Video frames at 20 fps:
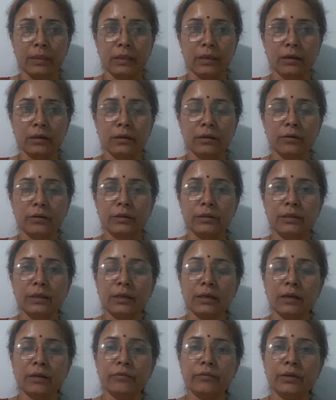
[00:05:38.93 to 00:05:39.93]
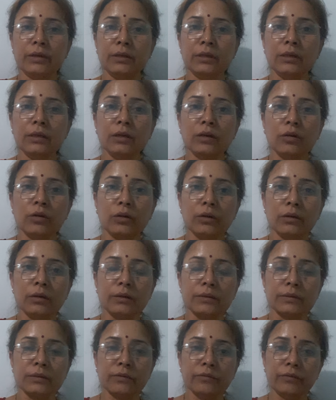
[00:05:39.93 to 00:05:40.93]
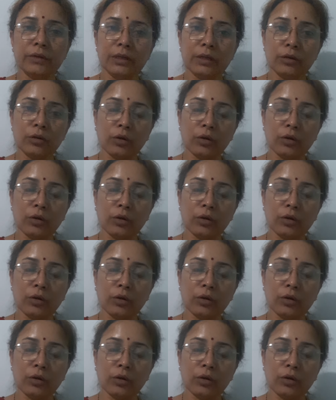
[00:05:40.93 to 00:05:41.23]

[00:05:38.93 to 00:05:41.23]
There are some very